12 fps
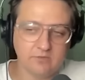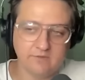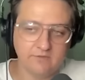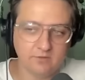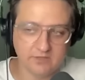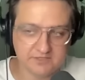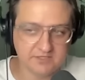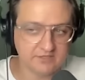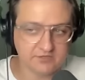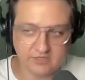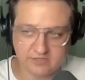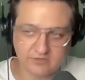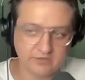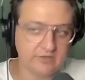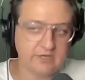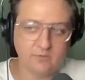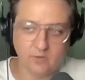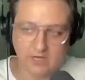if you listen to Strict
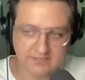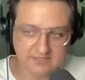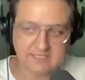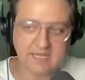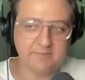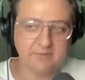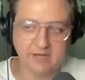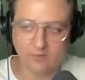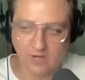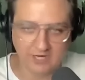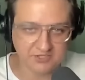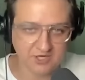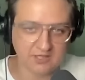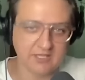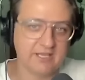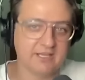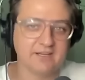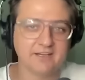Scrutiny, Why Is This Happening, watch All
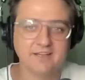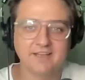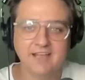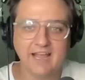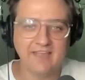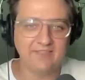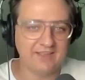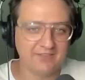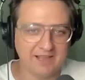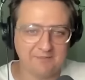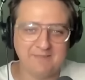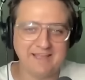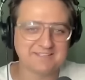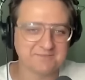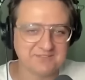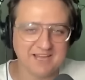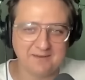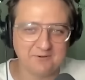In, and then like make
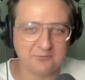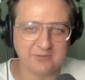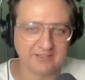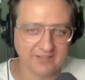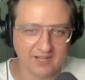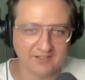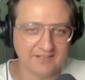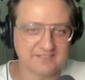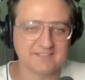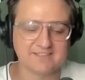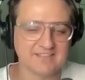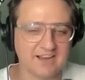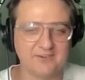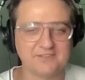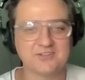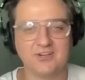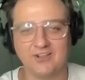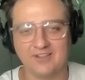some time to read Lawless and The
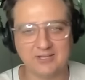Sirens Call.